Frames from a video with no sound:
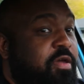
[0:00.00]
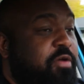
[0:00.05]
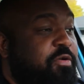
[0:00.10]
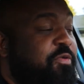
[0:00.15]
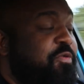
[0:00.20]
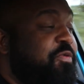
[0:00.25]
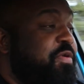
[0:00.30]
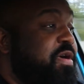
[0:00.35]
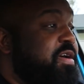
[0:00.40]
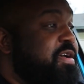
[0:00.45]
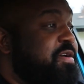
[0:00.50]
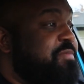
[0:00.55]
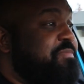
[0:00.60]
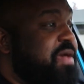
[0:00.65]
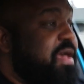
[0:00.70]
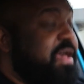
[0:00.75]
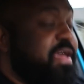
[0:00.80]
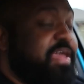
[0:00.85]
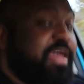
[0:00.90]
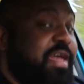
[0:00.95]
Welcome
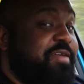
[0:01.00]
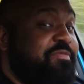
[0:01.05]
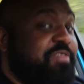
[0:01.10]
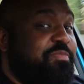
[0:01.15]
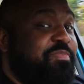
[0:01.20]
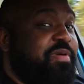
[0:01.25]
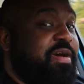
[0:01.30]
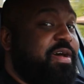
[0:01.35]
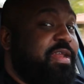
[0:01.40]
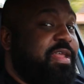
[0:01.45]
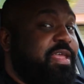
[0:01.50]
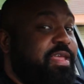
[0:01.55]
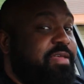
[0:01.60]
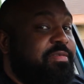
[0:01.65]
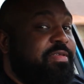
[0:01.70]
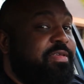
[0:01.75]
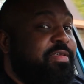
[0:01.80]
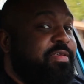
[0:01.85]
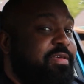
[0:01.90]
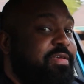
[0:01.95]
back, everybody.
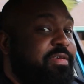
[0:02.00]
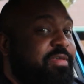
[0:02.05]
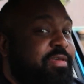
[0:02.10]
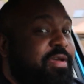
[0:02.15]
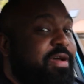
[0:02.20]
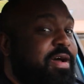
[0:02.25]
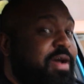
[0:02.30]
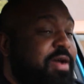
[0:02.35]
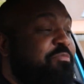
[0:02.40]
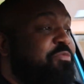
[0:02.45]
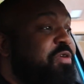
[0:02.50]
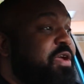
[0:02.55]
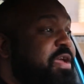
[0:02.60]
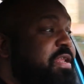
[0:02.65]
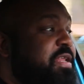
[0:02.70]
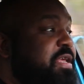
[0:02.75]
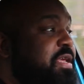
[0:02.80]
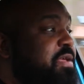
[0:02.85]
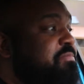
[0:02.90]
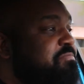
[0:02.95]
I'm
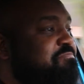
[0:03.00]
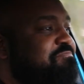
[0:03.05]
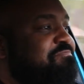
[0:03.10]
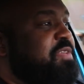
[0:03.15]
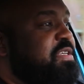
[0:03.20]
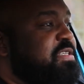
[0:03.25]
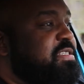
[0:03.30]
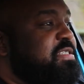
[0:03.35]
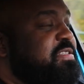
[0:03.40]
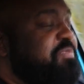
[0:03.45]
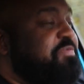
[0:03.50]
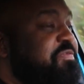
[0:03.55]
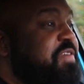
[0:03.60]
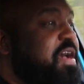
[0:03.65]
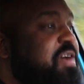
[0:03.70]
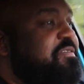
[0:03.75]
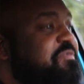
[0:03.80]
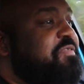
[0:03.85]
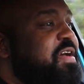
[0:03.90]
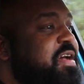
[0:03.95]
Randy. This is the
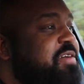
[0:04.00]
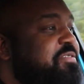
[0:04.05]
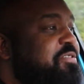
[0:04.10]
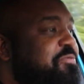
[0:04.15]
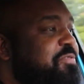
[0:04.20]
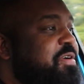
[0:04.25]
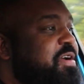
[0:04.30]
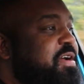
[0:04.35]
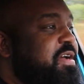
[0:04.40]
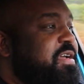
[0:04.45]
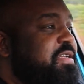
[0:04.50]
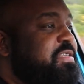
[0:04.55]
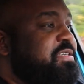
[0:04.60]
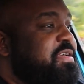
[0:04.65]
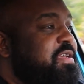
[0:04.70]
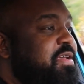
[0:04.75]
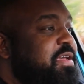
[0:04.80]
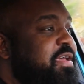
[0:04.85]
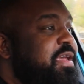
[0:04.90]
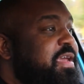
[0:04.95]
55 Garage,
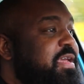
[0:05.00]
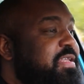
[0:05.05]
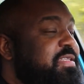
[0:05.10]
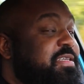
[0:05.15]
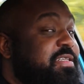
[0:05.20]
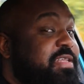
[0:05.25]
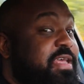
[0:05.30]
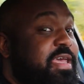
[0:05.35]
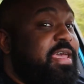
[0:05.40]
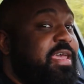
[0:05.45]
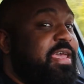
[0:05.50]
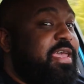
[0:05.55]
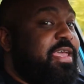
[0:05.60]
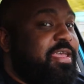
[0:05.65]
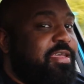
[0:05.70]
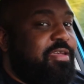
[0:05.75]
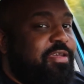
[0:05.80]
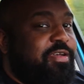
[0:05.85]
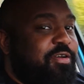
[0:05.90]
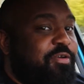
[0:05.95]
and
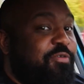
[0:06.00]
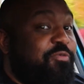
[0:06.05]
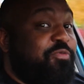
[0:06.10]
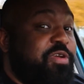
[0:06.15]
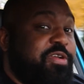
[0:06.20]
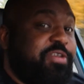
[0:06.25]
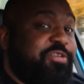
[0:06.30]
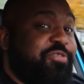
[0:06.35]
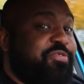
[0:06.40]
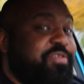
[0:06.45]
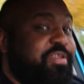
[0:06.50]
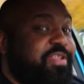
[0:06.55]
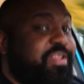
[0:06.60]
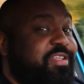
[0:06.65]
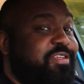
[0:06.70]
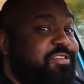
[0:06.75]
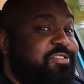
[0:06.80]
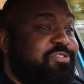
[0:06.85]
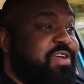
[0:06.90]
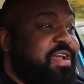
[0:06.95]
today we're doing a
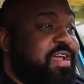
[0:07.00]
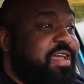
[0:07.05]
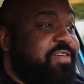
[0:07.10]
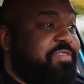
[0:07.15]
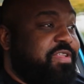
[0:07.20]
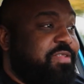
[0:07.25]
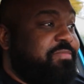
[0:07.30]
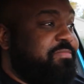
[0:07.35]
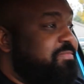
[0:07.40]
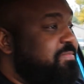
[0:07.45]
little driving.